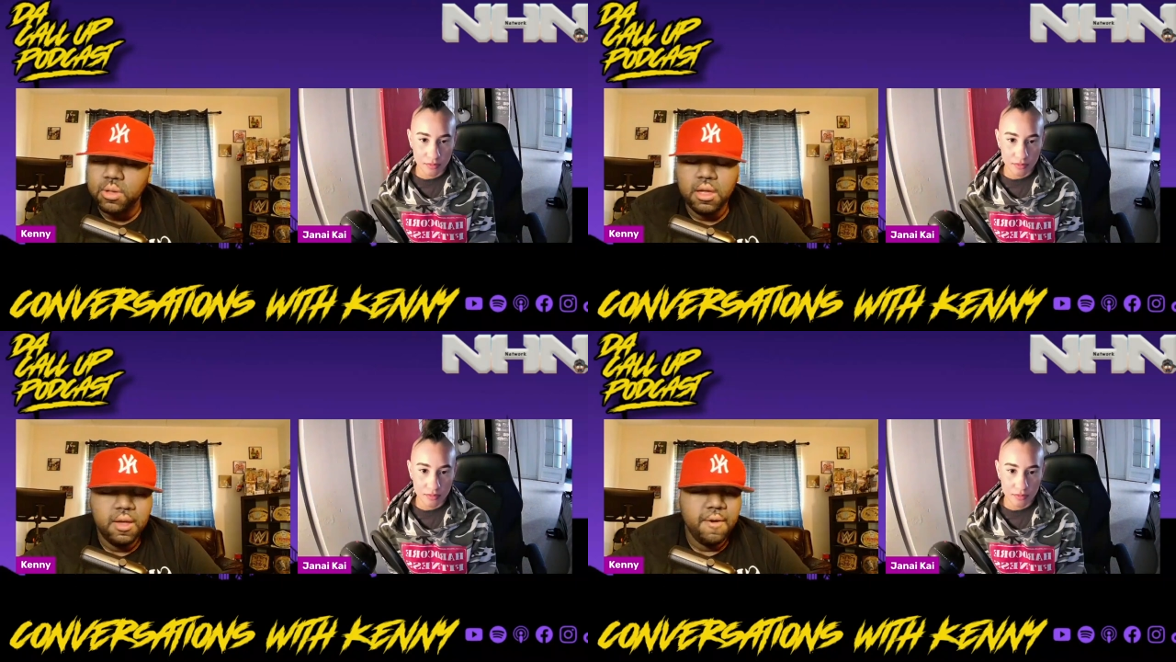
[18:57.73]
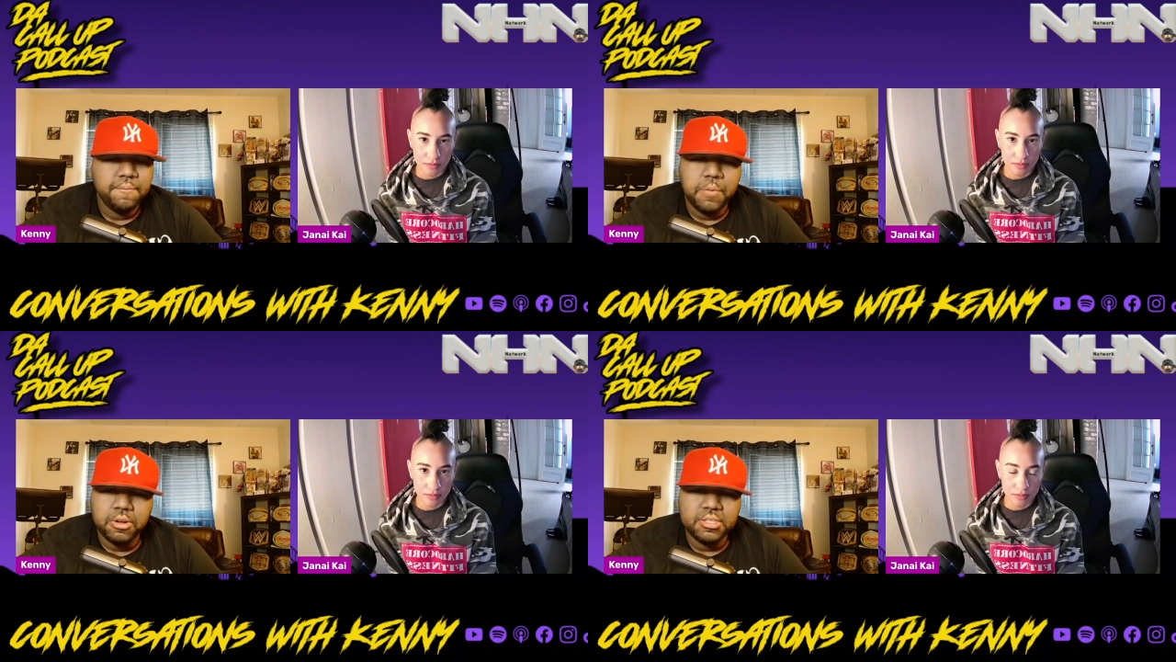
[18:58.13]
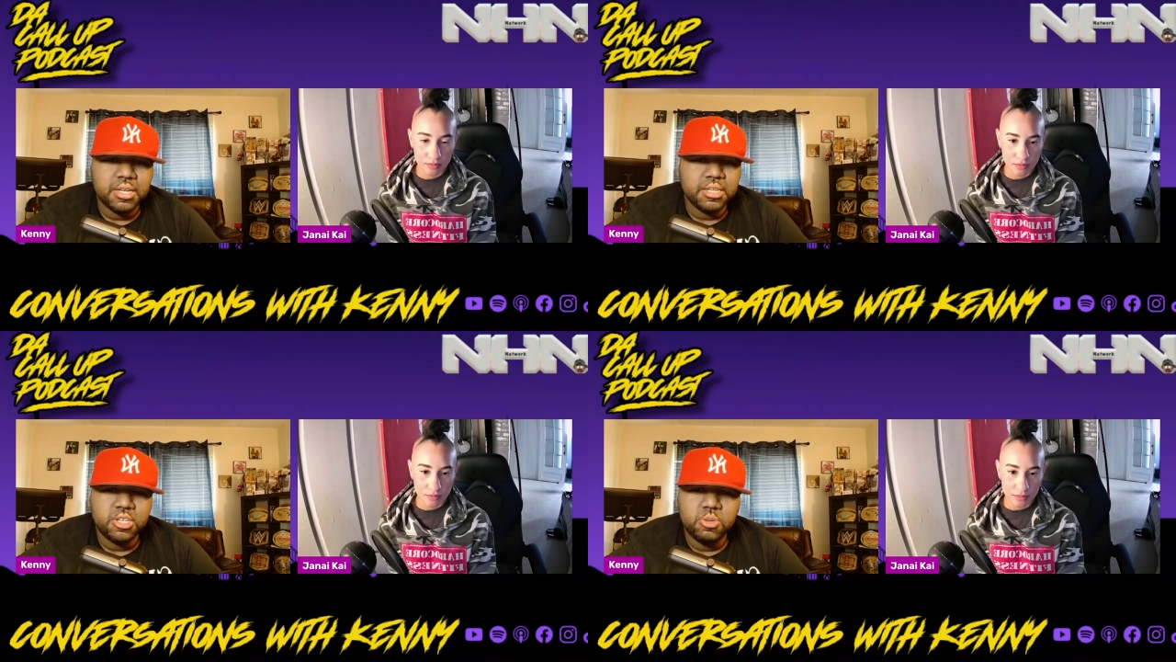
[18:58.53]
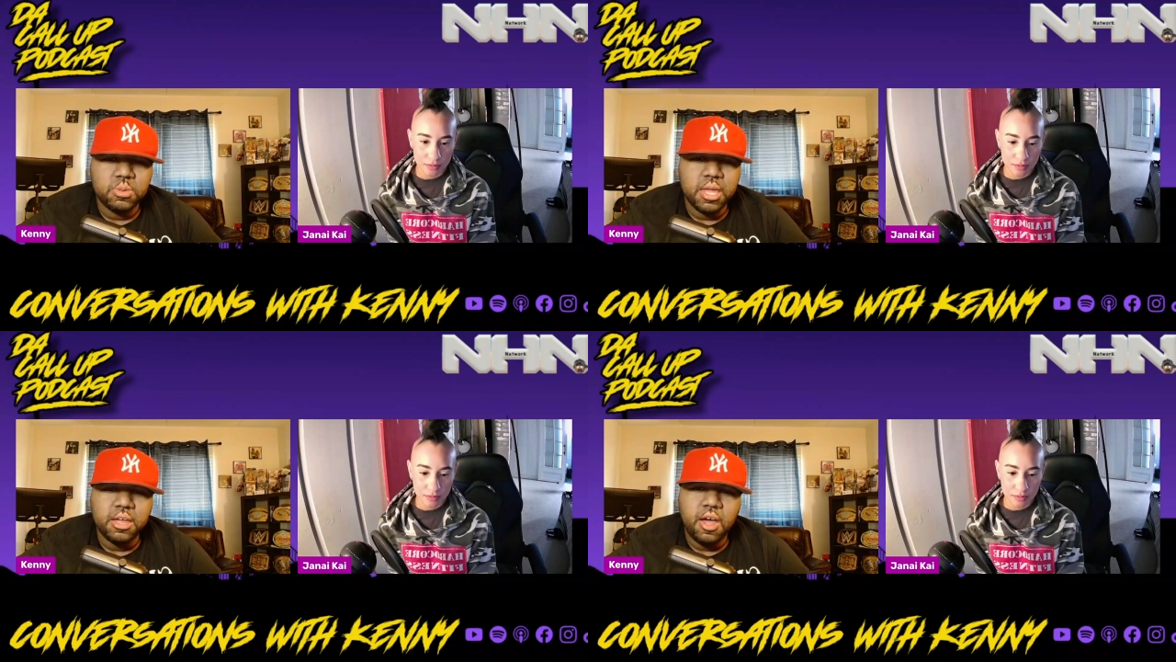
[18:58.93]
Speaker 1: Mm-hmm. First thing that
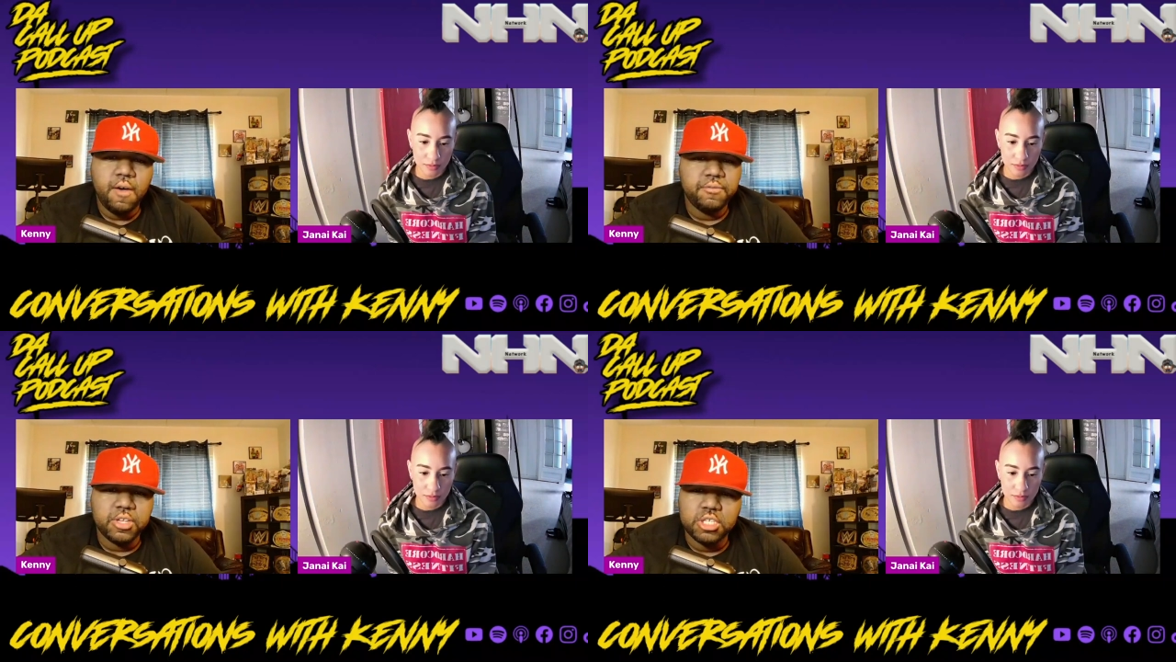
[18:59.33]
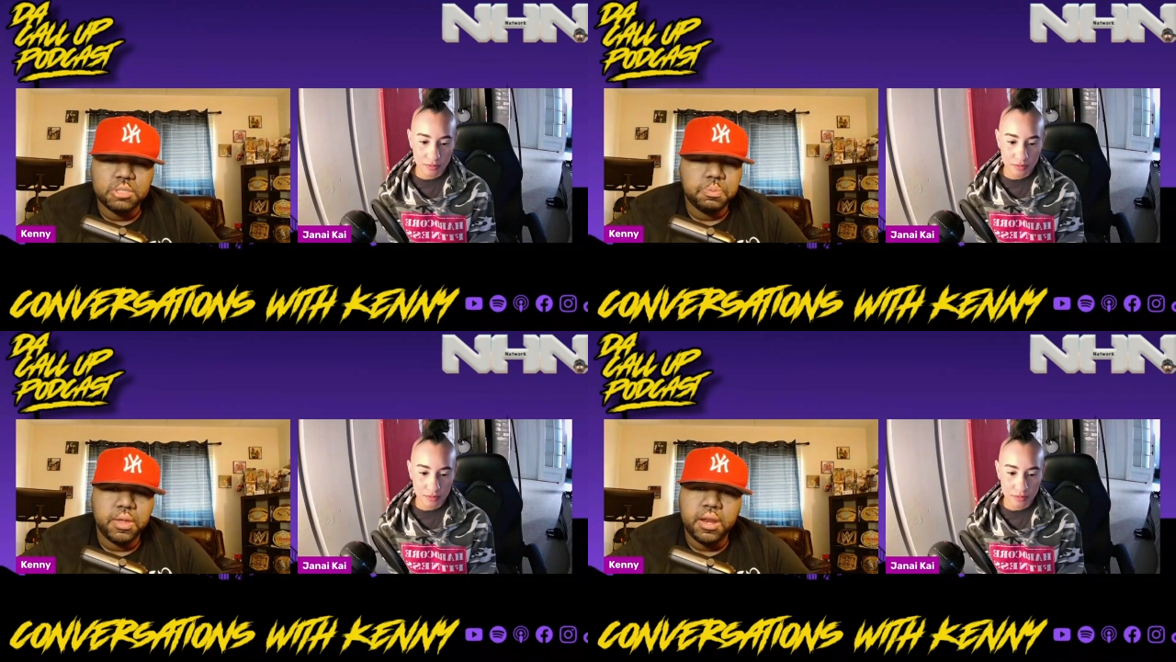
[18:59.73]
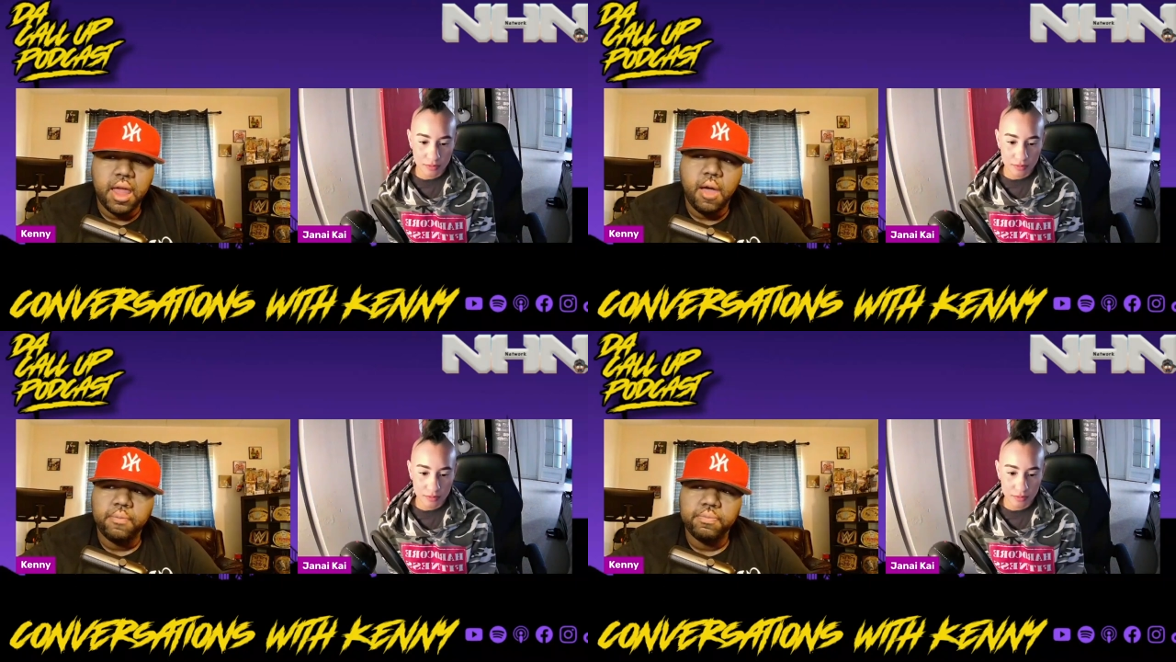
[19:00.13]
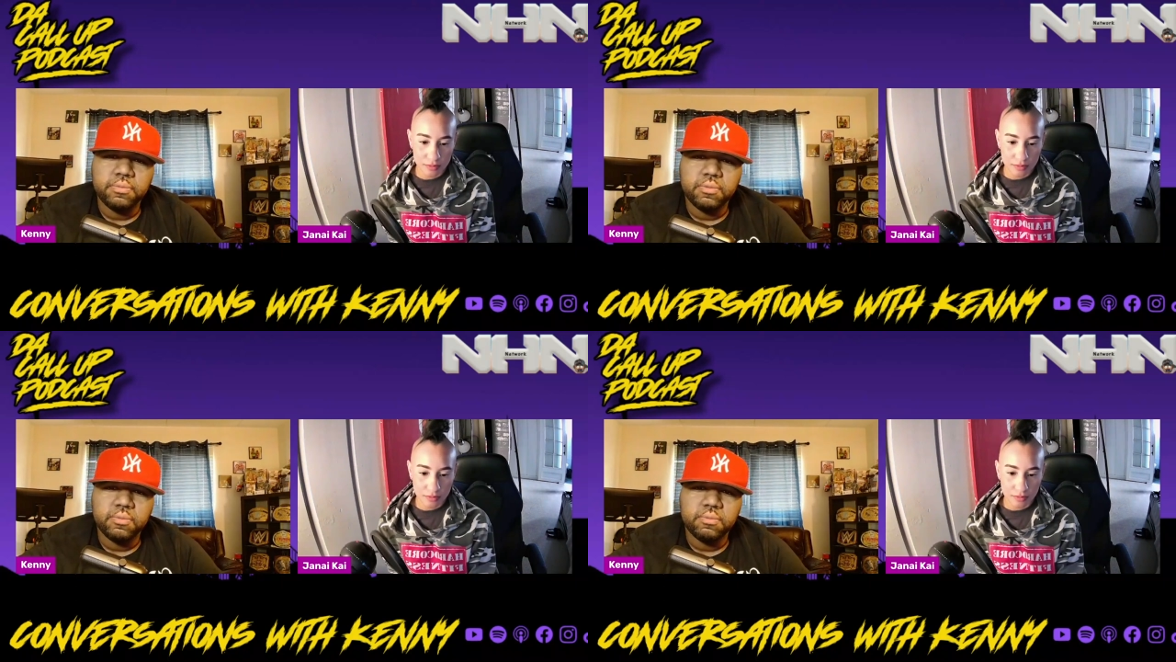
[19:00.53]
you think of, just spit it out.
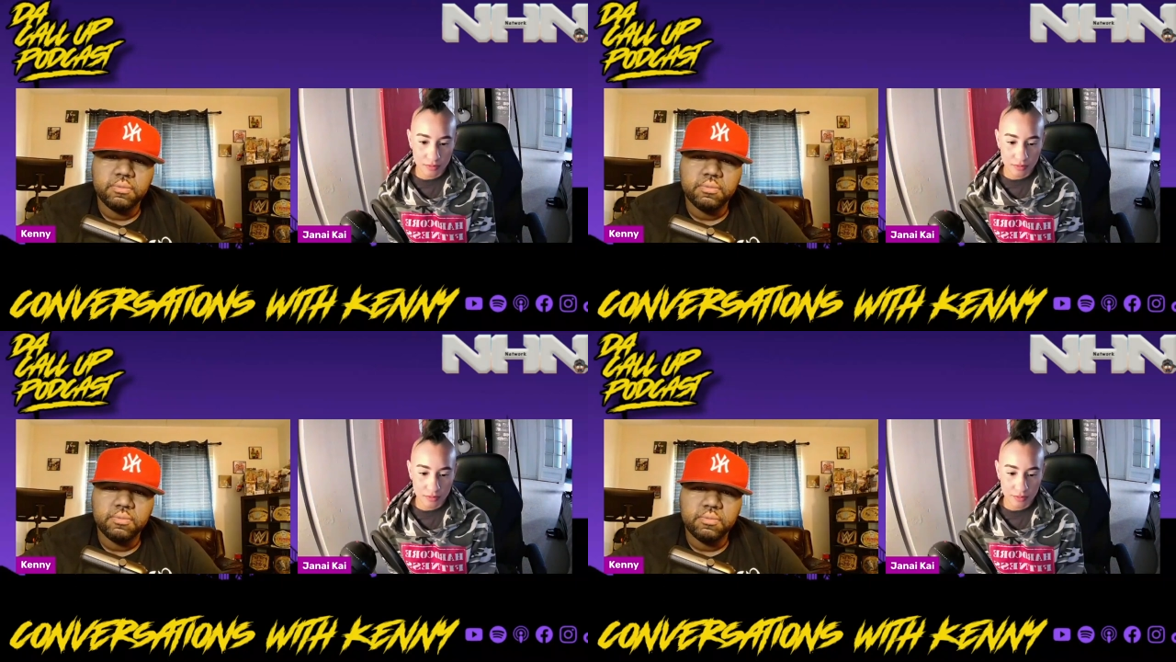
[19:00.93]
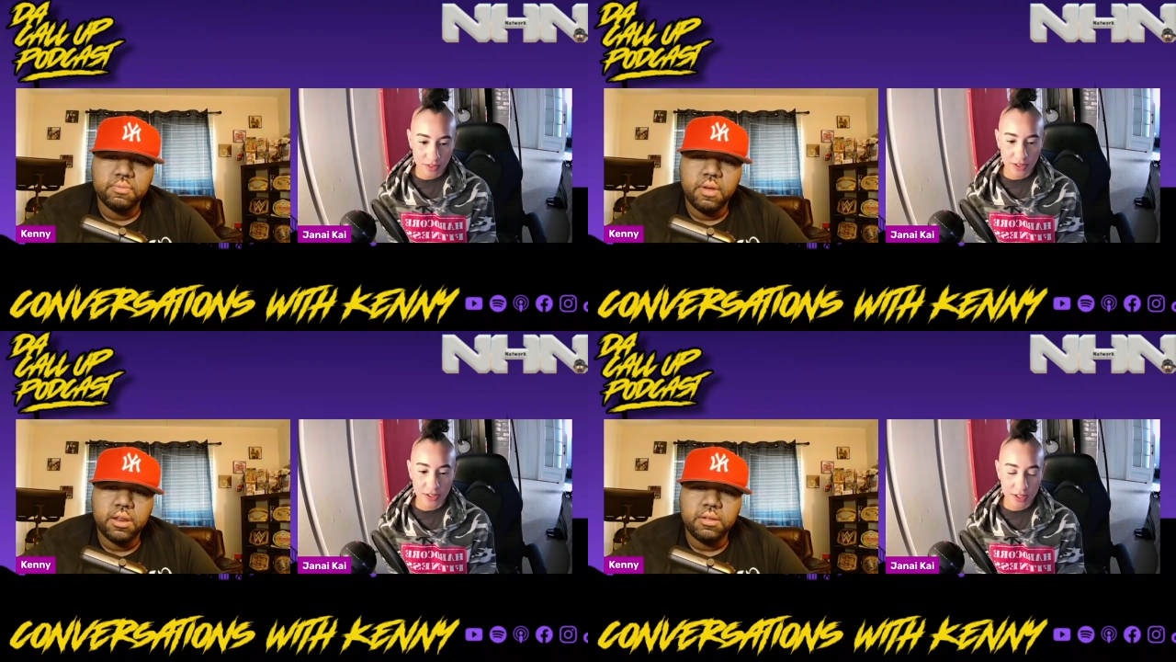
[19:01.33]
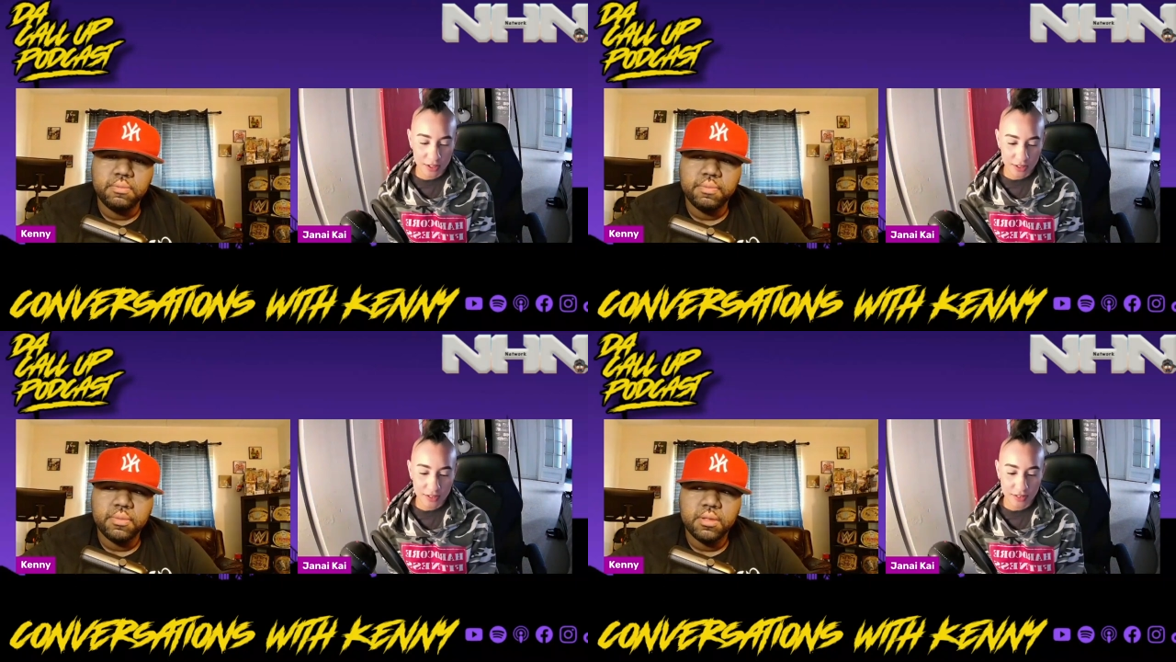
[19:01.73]
Okay. Right.